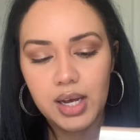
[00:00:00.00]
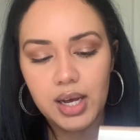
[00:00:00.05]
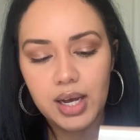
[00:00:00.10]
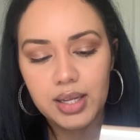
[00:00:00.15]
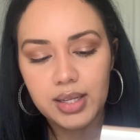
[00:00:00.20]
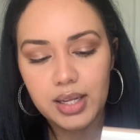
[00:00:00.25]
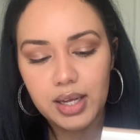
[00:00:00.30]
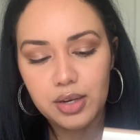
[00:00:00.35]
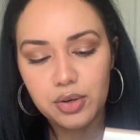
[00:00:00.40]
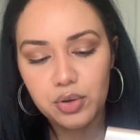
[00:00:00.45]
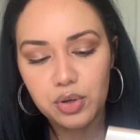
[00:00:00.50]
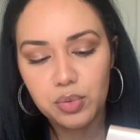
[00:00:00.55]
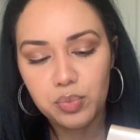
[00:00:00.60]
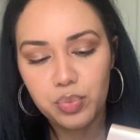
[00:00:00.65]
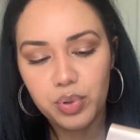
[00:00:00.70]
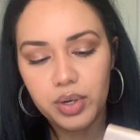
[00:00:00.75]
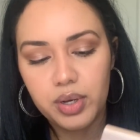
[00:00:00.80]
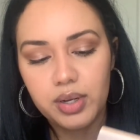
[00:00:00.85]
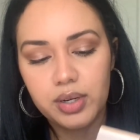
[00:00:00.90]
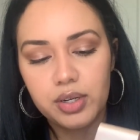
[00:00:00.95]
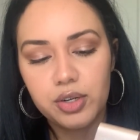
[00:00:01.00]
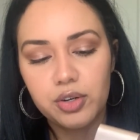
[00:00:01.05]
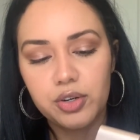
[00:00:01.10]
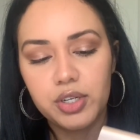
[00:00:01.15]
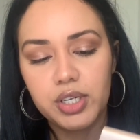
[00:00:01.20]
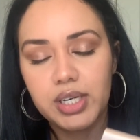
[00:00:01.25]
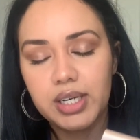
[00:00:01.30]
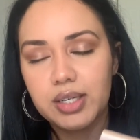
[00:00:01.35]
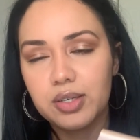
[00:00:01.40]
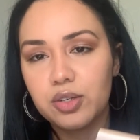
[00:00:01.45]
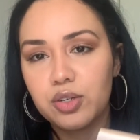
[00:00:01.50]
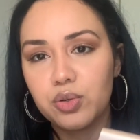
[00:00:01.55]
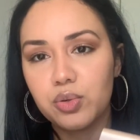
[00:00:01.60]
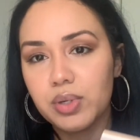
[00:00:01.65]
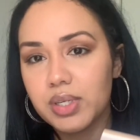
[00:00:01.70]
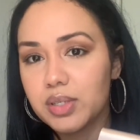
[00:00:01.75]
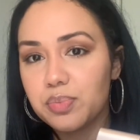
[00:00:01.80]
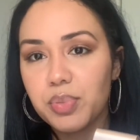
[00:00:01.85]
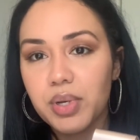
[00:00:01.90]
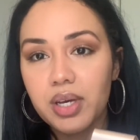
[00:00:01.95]
and then you can put your
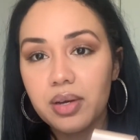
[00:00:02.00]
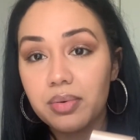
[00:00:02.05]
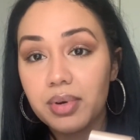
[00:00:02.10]
USB,